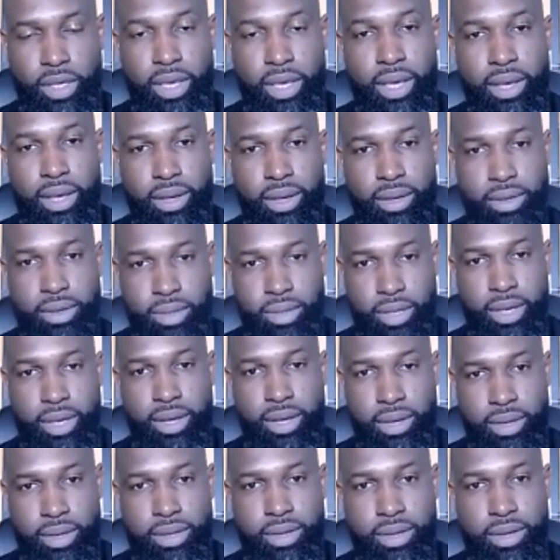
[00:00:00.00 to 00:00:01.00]
Yeah,
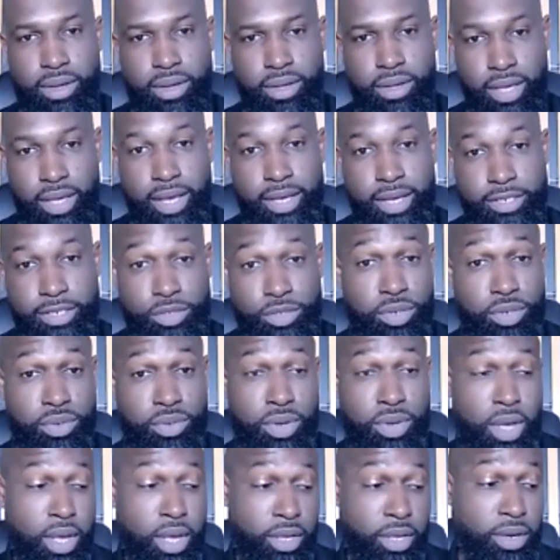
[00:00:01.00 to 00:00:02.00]
yeah, yeah. It's
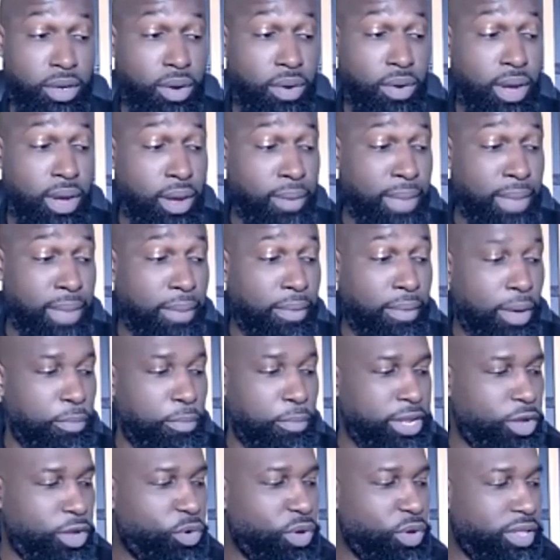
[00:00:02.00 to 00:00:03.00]
true. I
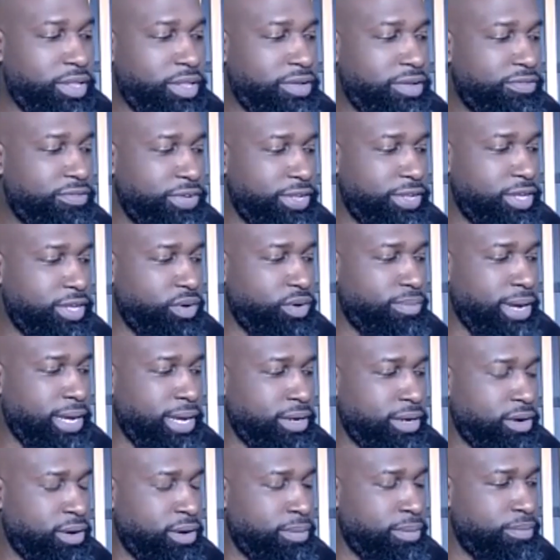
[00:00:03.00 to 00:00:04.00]
made a quick little video
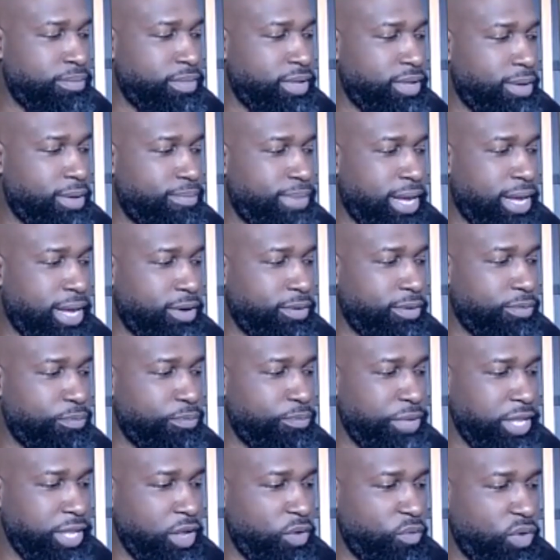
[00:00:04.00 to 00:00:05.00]
about
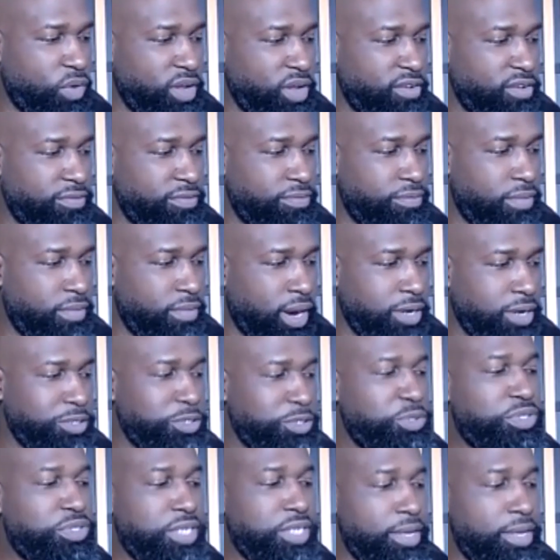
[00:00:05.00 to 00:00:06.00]
meeting one of our
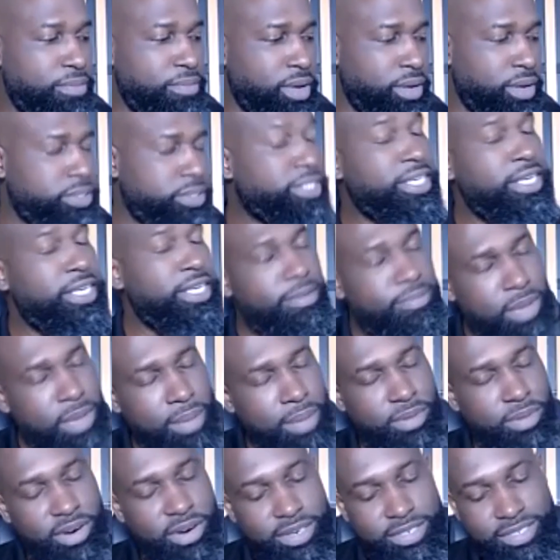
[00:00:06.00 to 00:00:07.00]
new team
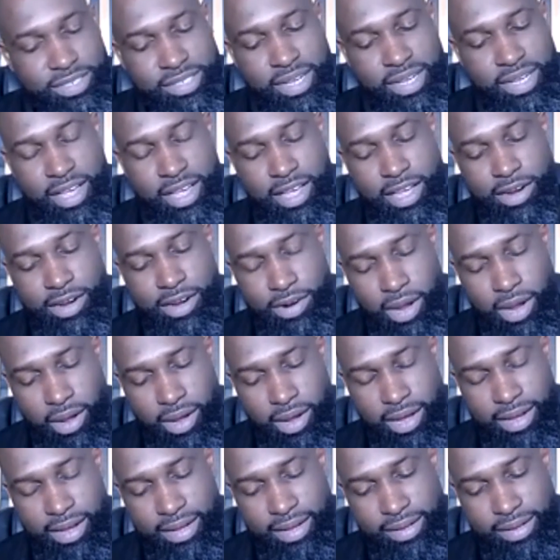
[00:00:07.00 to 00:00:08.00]
members
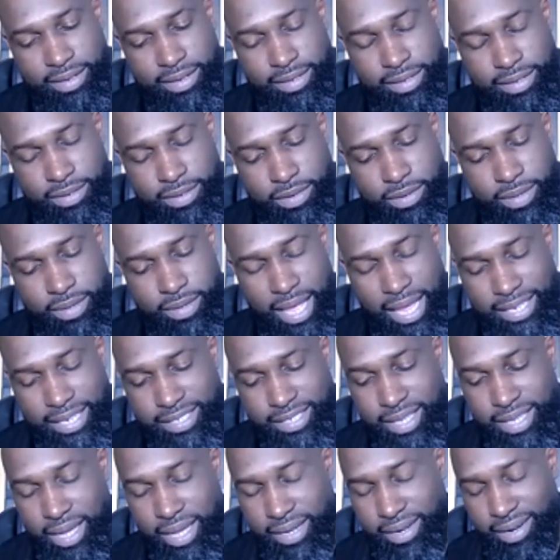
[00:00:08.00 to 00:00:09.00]
uh
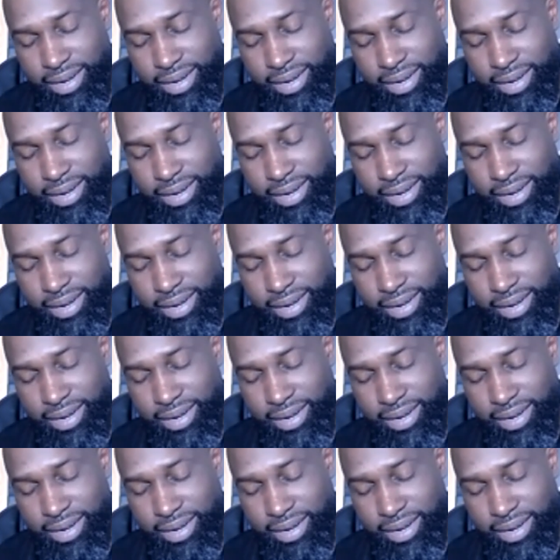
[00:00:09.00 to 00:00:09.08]
last night,